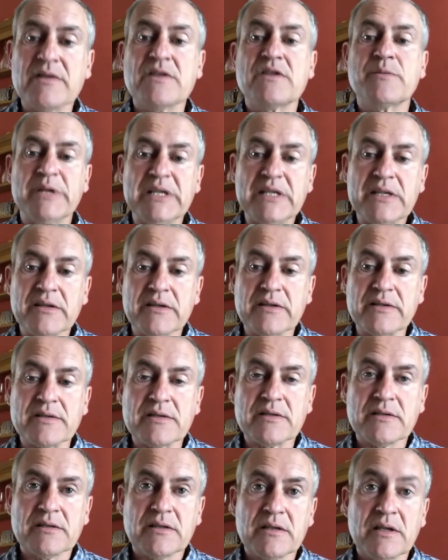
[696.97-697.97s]
speakers,
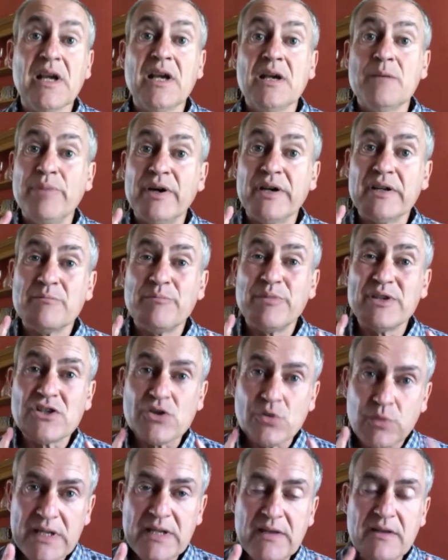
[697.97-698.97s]
but
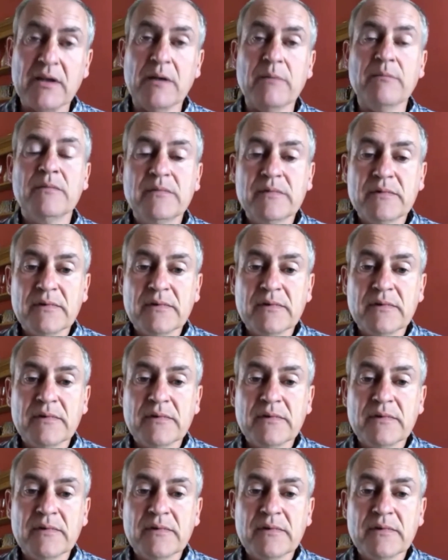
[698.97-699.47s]
between them,